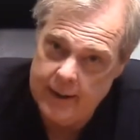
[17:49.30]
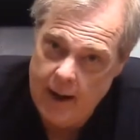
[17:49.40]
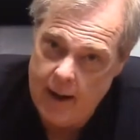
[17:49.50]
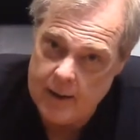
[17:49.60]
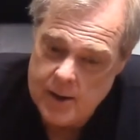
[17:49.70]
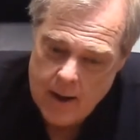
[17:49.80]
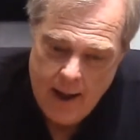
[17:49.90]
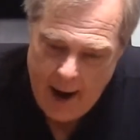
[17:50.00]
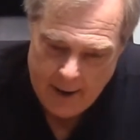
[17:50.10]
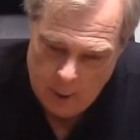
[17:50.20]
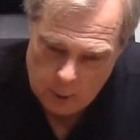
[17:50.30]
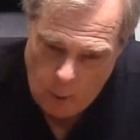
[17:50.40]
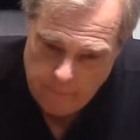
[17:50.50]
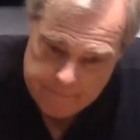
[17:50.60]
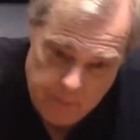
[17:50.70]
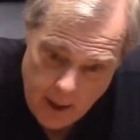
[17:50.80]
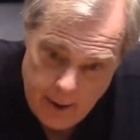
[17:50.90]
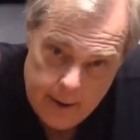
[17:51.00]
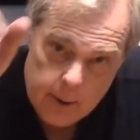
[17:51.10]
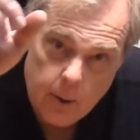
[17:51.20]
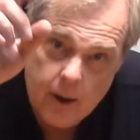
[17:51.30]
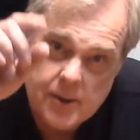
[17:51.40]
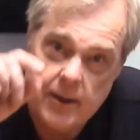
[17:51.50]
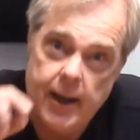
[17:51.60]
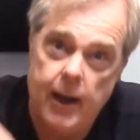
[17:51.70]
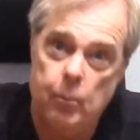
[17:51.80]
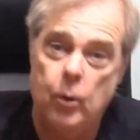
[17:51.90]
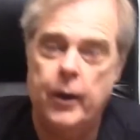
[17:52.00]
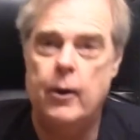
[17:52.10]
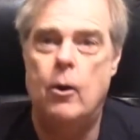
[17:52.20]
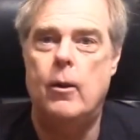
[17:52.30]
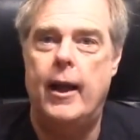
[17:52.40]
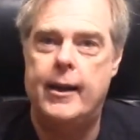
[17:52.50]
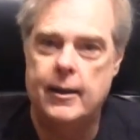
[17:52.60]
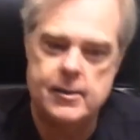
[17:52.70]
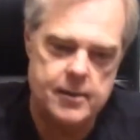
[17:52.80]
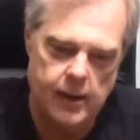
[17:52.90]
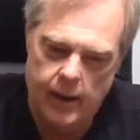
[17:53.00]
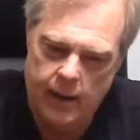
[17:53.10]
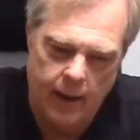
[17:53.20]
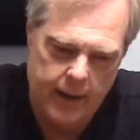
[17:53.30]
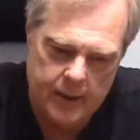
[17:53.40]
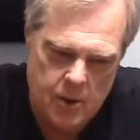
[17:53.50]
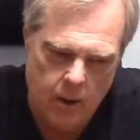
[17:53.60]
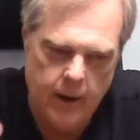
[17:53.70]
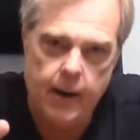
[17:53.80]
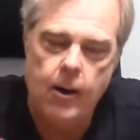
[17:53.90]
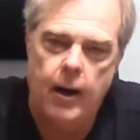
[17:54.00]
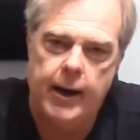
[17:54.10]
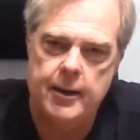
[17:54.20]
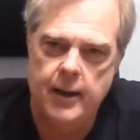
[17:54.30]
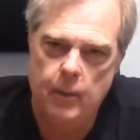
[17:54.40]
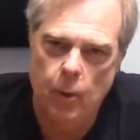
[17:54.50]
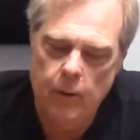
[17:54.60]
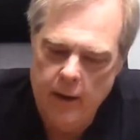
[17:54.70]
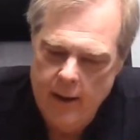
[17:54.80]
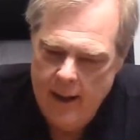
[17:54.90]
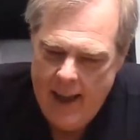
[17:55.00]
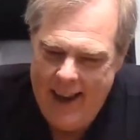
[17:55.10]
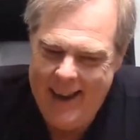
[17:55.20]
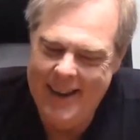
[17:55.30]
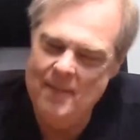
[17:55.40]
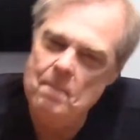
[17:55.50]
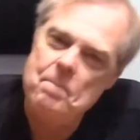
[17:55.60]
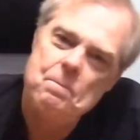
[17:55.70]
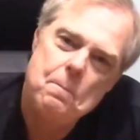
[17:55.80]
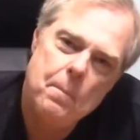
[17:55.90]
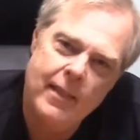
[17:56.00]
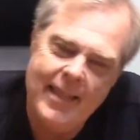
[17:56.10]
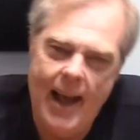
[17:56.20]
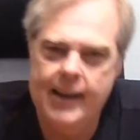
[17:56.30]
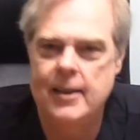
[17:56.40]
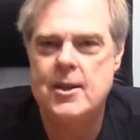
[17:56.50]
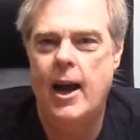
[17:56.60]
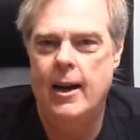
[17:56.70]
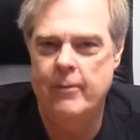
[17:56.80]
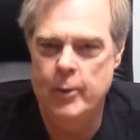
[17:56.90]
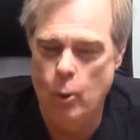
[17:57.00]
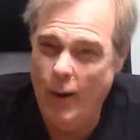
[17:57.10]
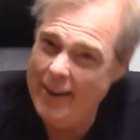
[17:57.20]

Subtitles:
does and it'll go flying across the table, like it's on an air hockey table. And that gets kind of annoying,